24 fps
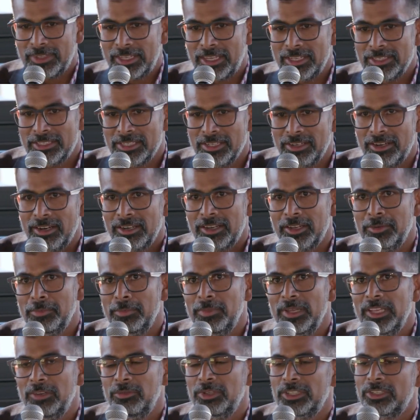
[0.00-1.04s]
KC
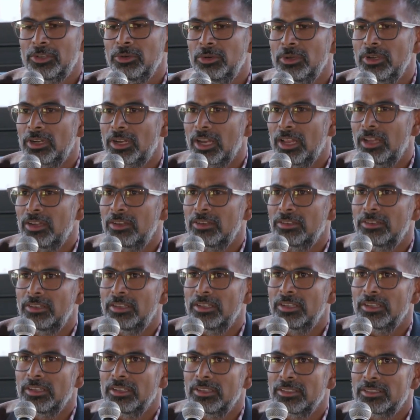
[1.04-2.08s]
Rakam, been with Google
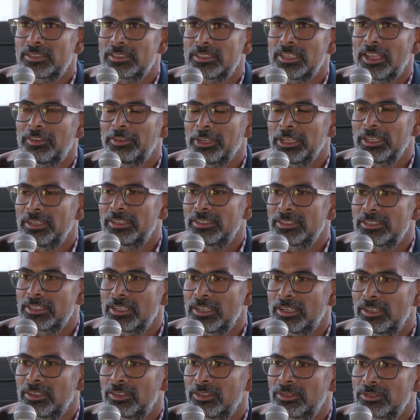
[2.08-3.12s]
Cloud 7 years
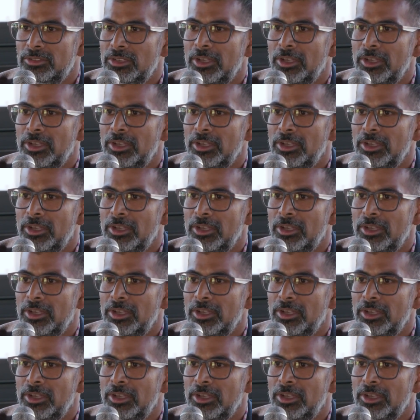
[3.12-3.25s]
now.